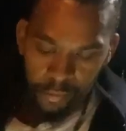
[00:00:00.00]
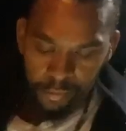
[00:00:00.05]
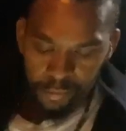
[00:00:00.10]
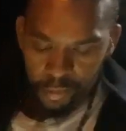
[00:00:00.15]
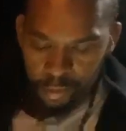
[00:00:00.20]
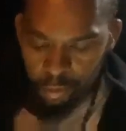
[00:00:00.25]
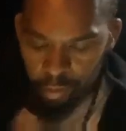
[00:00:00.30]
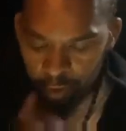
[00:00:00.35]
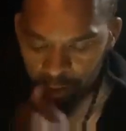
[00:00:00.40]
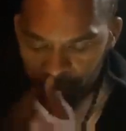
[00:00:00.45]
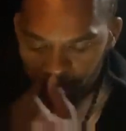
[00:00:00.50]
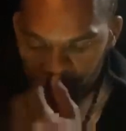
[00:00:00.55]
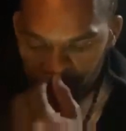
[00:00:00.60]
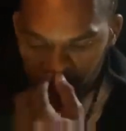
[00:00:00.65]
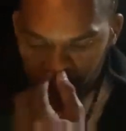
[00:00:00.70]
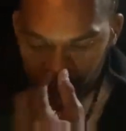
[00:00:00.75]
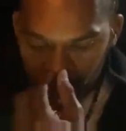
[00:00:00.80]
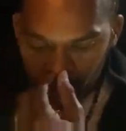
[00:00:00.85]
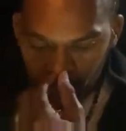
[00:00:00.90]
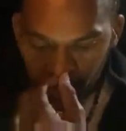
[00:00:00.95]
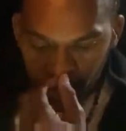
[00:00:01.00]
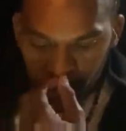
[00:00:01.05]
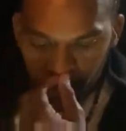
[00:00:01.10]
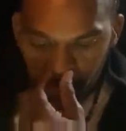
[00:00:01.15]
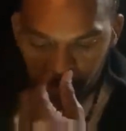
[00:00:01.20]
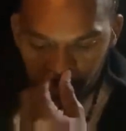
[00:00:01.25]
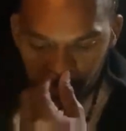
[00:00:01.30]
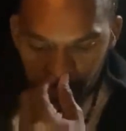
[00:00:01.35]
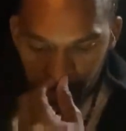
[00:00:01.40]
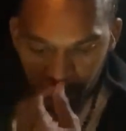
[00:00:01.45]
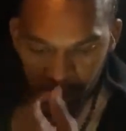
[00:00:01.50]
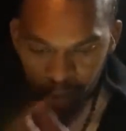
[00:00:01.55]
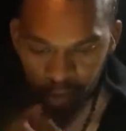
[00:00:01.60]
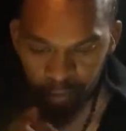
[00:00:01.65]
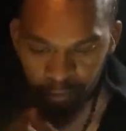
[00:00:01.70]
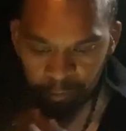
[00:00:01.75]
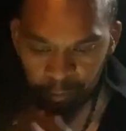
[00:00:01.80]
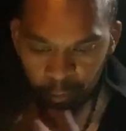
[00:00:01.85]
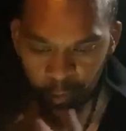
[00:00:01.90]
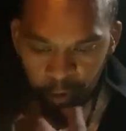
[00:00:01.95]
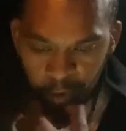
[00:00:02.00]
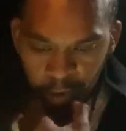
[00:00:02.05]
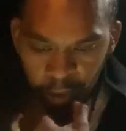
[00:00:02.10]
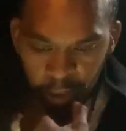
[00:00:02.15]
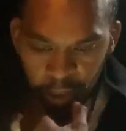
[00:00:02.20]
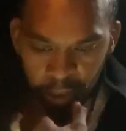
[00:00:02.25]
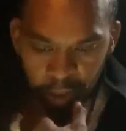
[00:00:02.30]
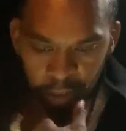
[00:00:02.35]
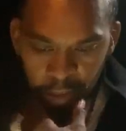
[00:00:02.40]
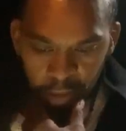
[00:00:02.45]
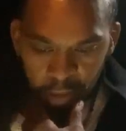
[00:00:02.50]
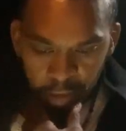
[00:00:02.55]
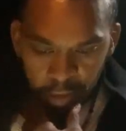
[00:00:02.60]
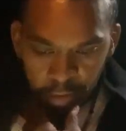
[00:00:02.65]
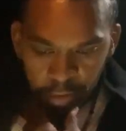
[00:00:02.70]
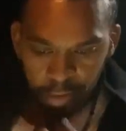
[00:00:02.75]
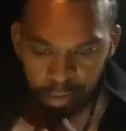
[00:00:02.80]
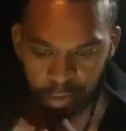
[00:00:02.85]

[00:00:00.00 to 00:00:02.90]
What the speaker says: start at verse. Oh, it's coming down to 49. You